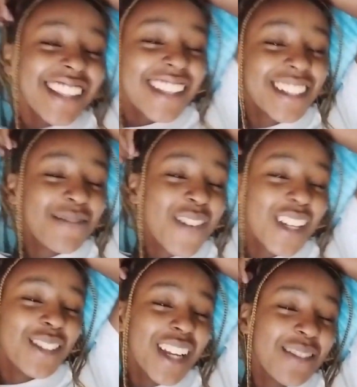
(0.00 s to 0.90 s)
This
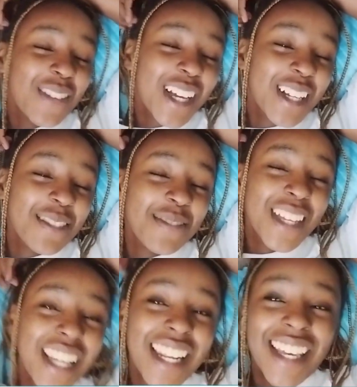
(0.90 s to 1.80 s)
bed will make
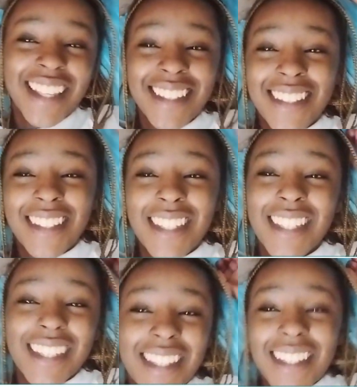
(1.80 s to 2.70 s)
me lazy.